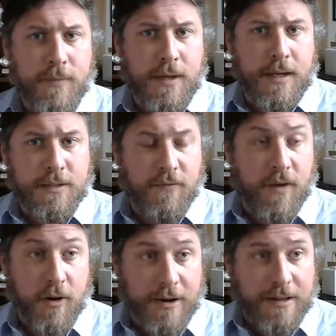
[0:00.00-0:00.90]
it's a
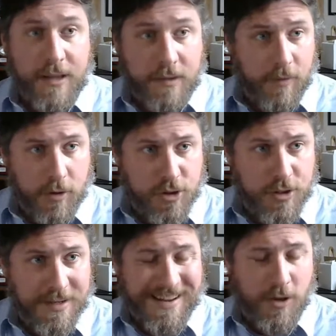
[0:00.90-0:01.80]
very clean
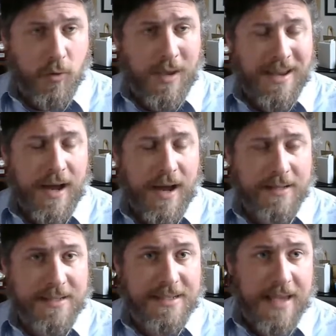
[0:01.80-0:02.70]
version, and you cannot
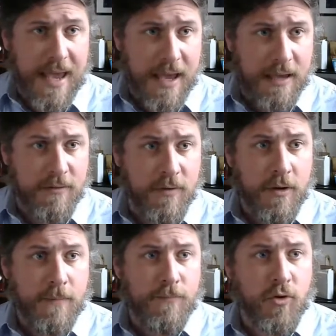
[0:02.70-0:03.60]
save
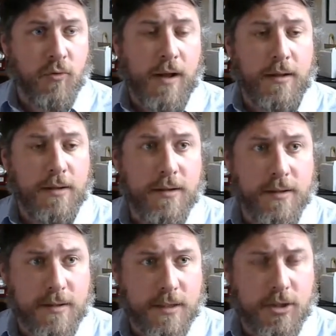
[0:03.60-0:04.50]
directly to the
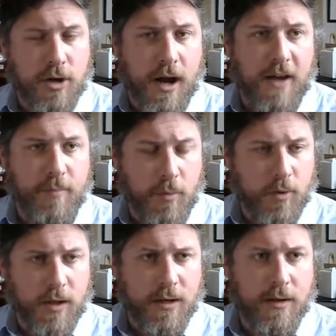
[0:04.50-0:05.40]
C drive, but we'll
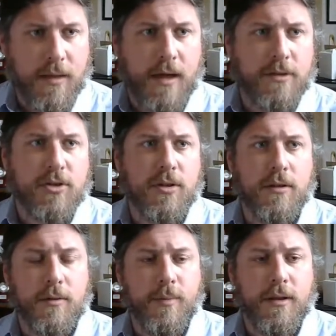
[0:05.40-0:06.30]
get into that just a
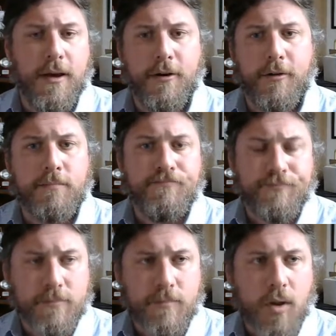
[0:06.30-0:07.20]
little bit later.
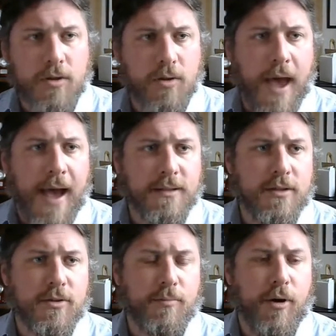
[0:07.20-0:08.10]
So to
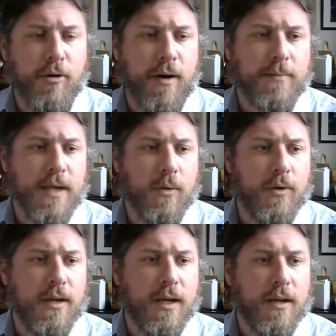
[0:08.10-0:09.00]
access the programs that we
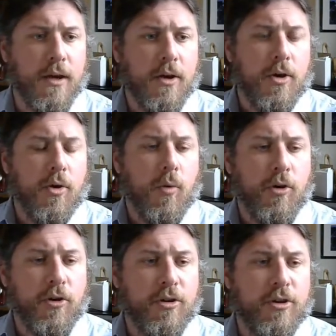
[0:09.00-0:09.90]
need, what
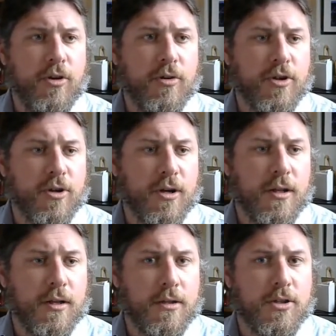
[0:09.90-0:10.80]
you're going to do is you're going to
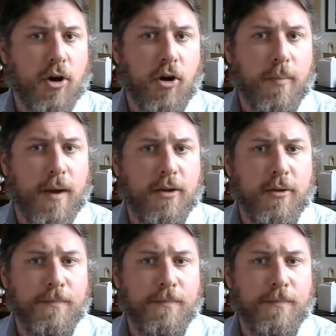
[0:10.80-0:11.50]
click the Start menu.